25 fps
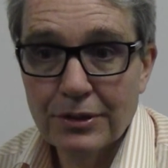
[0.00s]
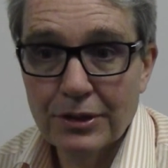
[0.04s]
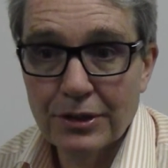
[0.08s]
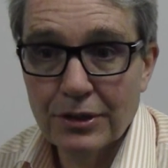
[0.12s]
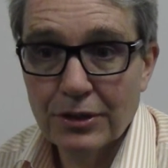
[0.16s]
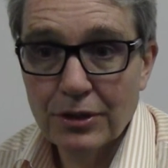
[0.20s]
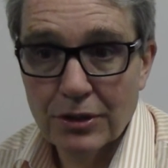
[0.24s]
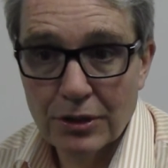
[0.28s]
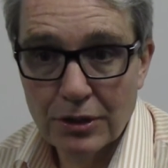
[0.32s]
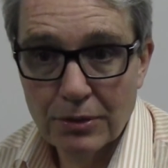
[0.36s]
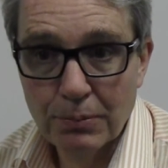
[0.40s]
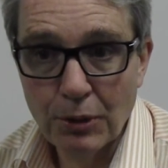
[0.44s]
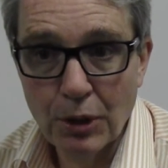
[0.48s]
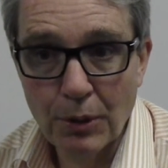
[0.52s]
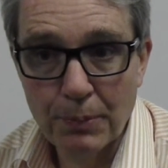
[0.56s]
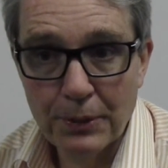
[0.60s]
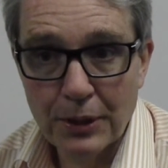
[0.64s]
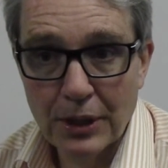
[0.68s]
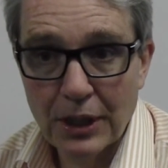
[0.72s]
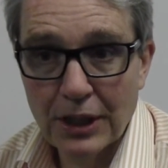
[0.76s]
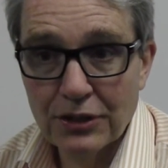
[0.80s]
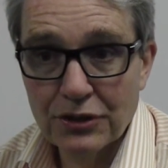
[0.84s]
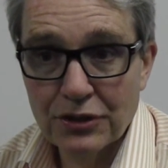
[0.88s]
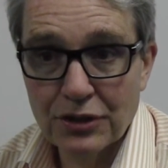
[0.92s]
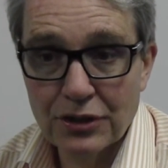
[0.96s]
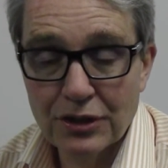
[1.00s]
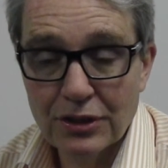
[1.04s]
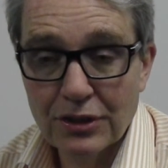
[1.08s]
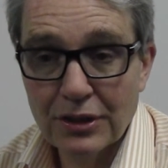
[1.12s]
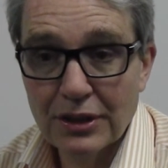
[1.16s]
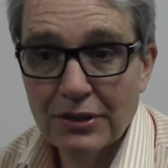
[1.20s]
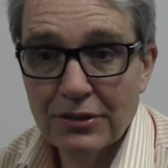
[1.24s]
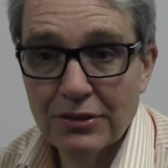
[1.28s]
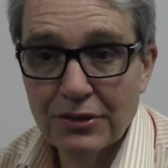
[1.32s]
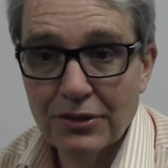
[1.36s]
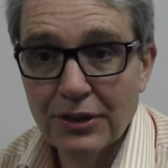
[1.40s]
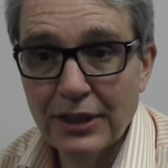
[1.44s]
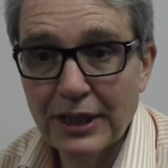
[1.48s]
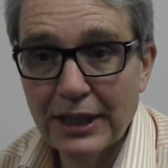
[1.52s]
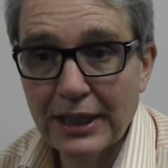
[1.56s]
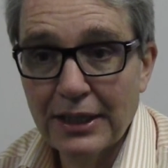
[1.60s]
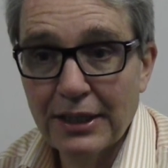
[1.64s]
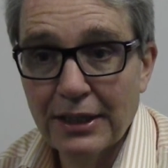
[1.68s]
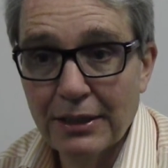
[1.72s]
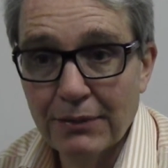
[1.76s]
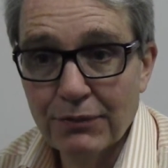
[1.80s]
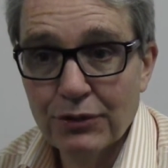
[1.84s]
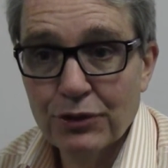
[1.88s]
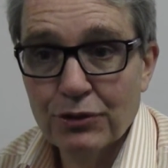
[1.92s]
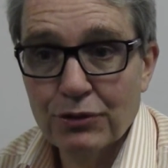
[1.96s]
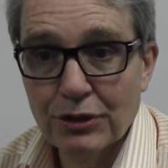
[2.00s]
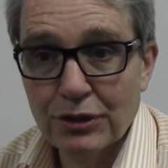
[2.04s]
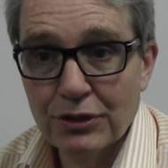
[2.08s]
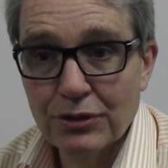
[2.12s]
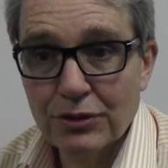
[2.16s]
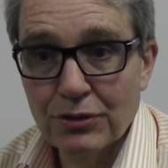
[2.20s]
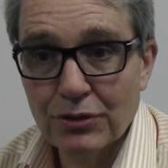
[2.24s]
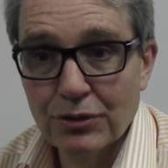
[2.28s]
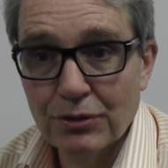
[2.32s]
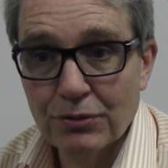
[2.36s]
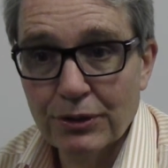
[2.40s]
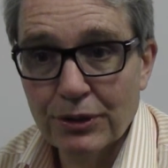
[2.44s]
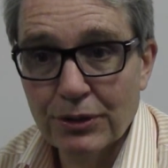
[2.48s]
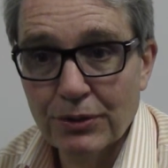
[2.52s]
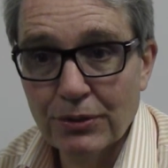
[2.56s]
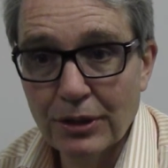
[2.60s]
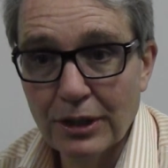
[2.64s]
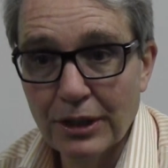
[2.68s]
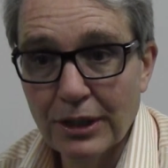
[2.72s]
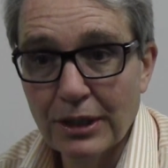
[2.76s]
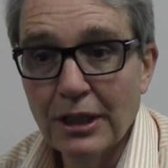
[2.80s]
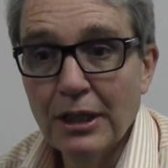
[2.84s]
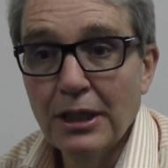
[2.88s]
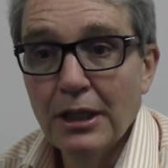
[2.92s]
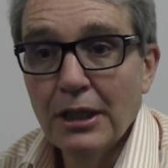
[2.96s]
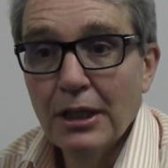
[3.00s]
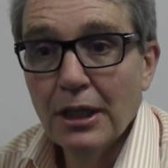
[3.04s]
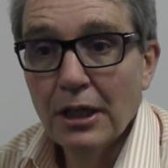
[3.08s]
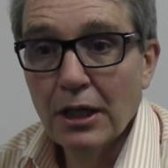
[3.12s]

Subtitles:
The population isn't there, the infrastructure is not required.